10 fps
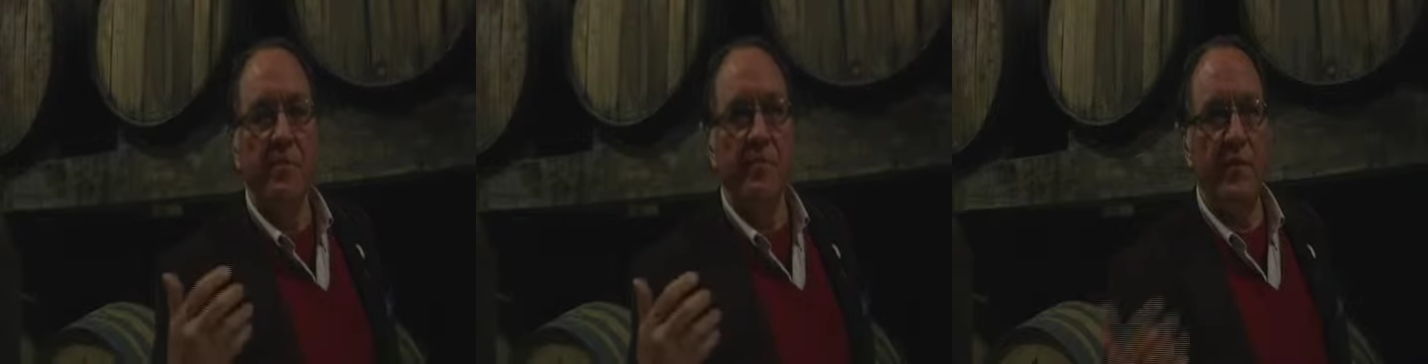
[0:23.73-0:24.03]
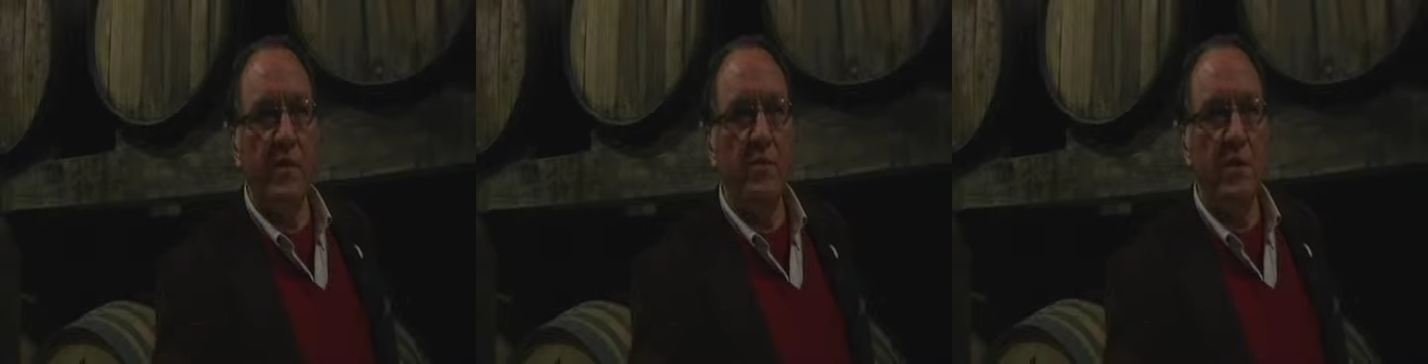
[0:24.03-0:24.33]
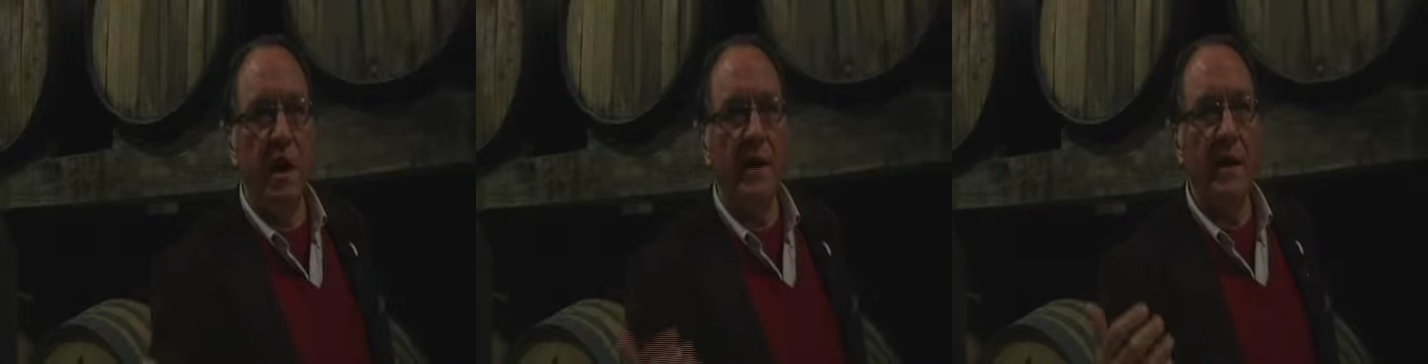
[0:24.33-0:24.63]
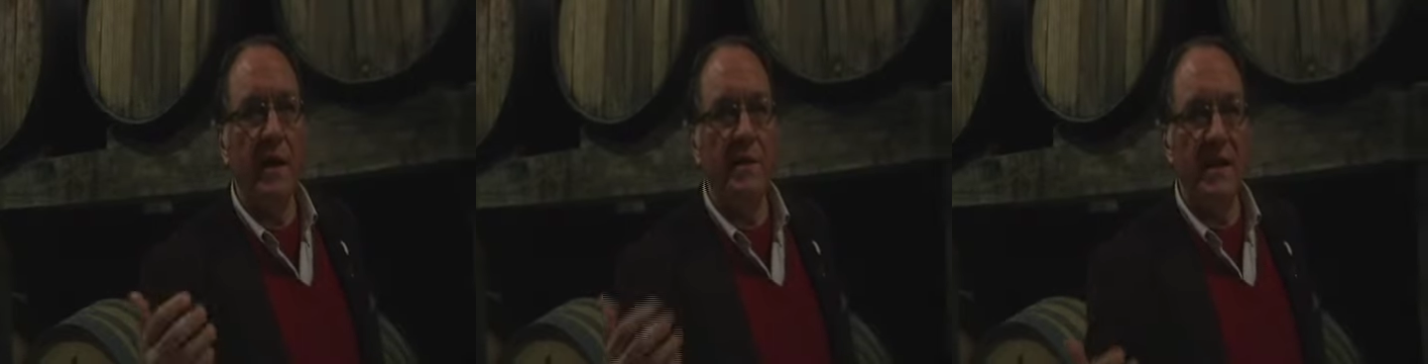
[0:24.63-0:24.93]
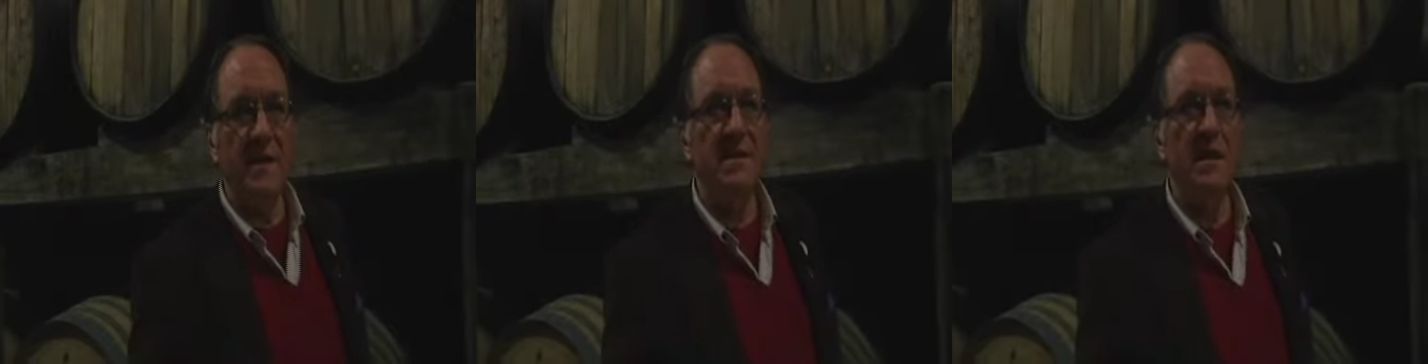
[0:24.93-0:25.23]
feel like and
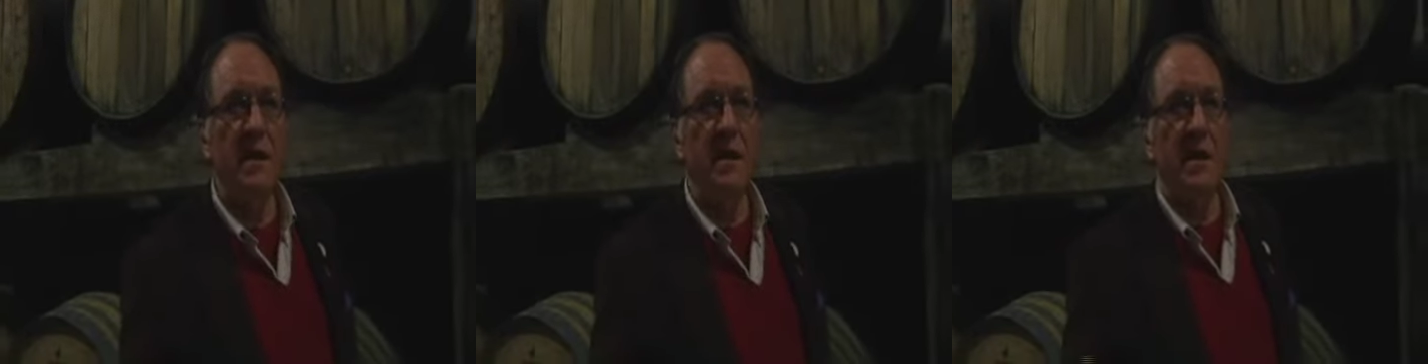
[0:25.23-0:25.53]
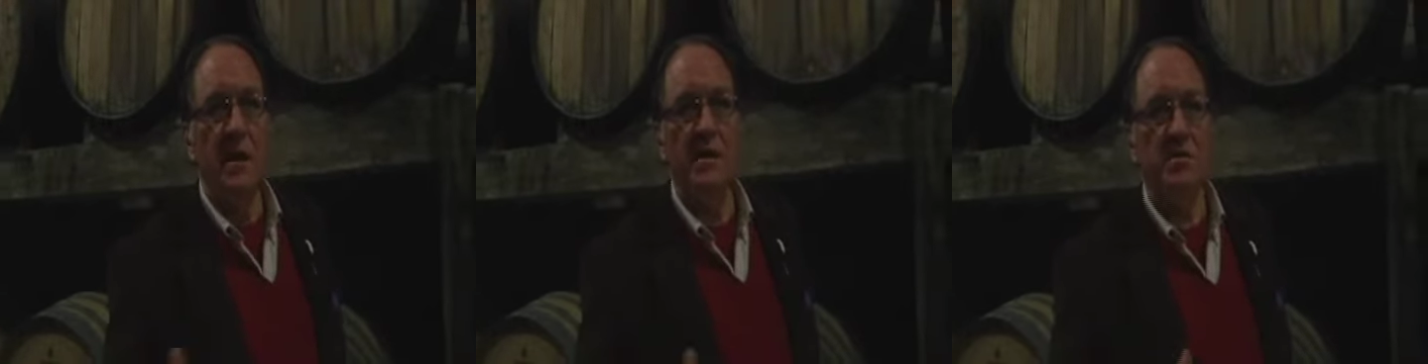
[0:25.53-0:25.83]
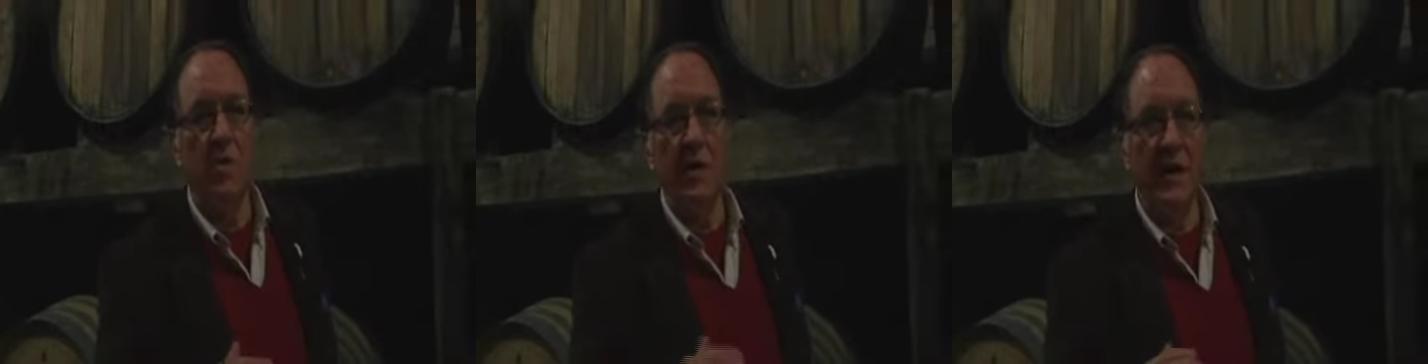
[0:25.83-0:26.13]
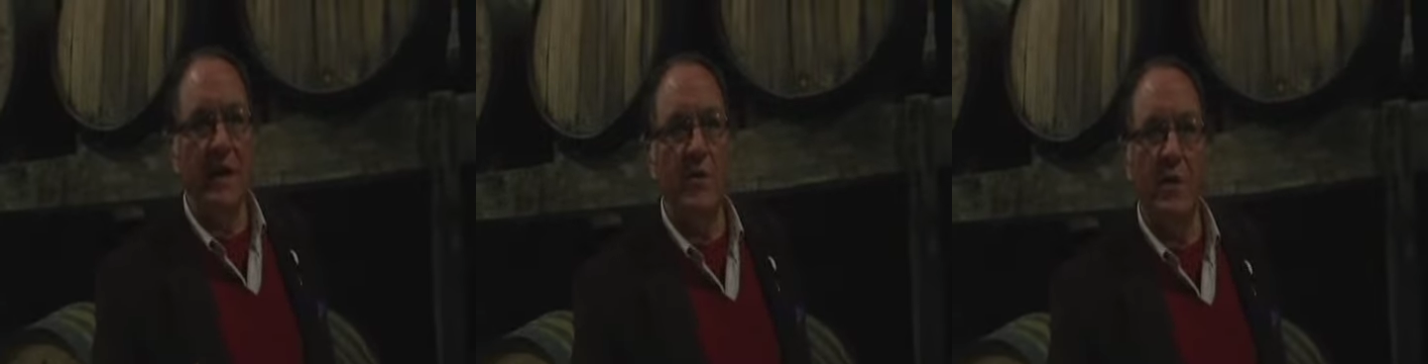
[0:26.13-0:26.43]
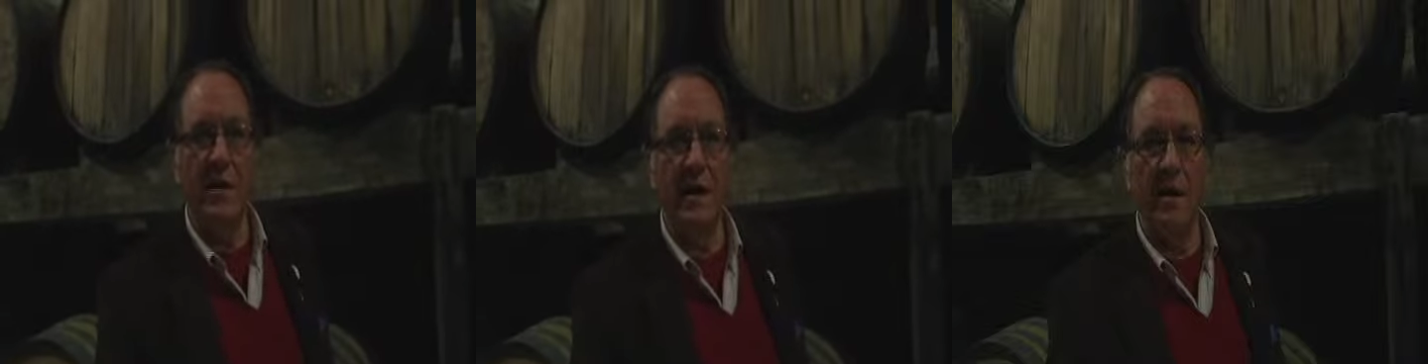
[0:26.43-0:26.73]
taste like it's going
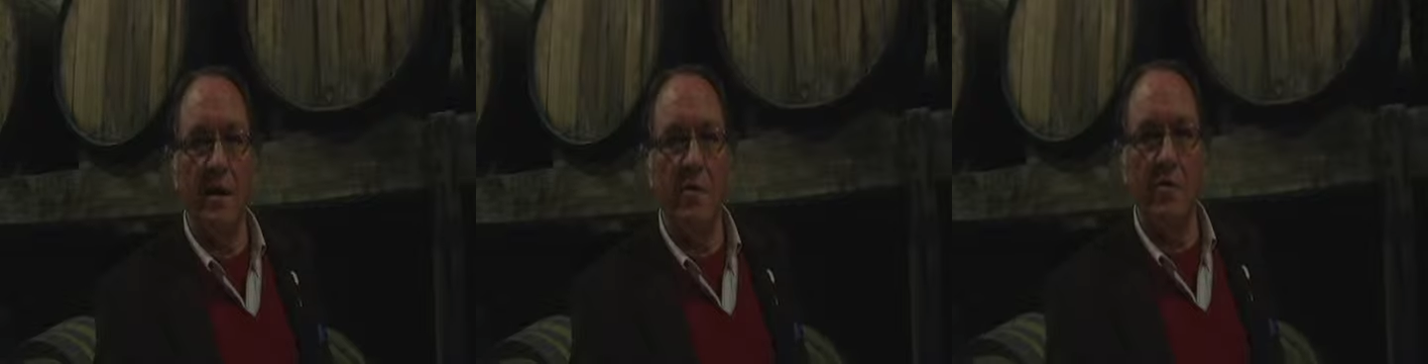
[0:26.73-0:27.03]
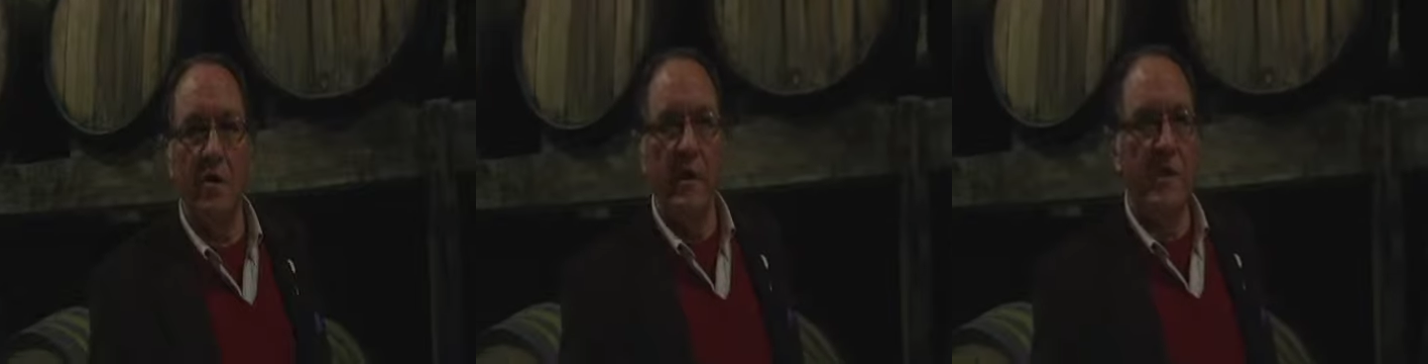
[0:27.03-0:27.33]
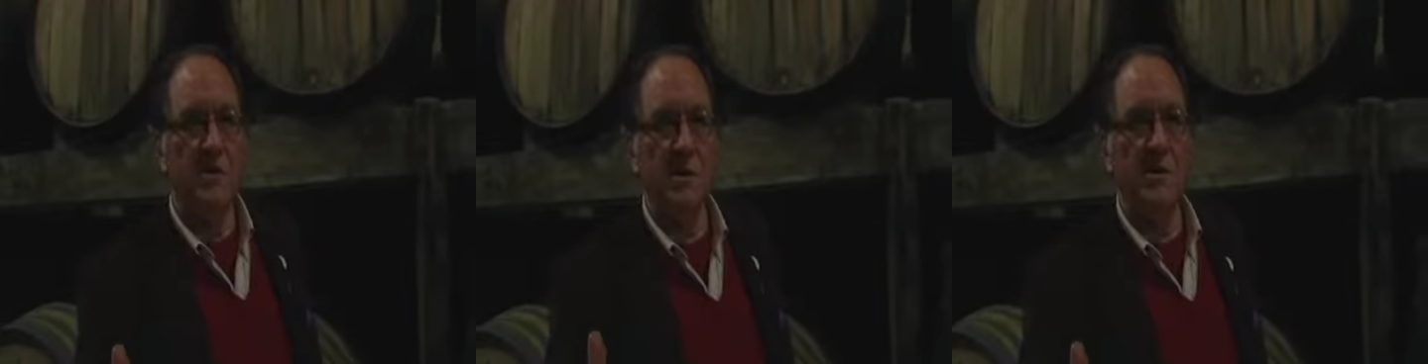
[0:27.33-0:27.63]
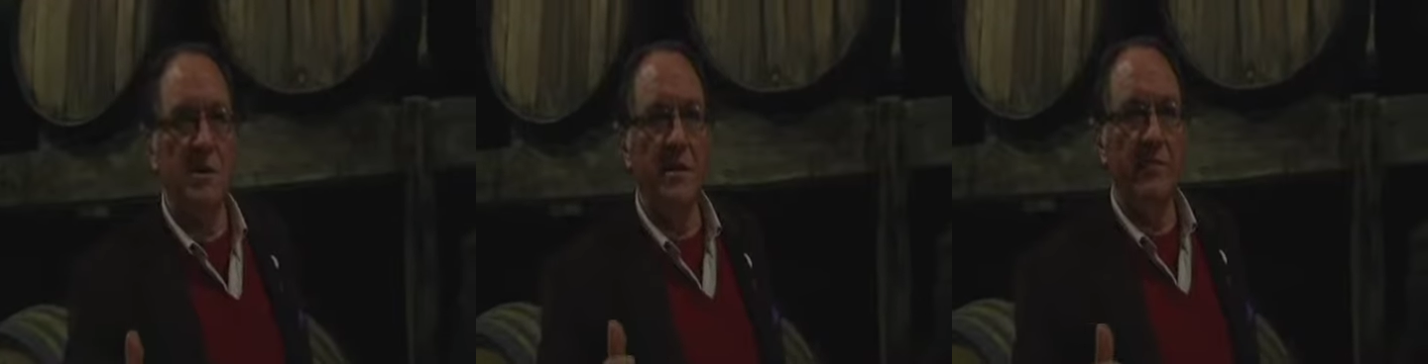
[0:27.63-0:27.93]
anywhere downhill. It's just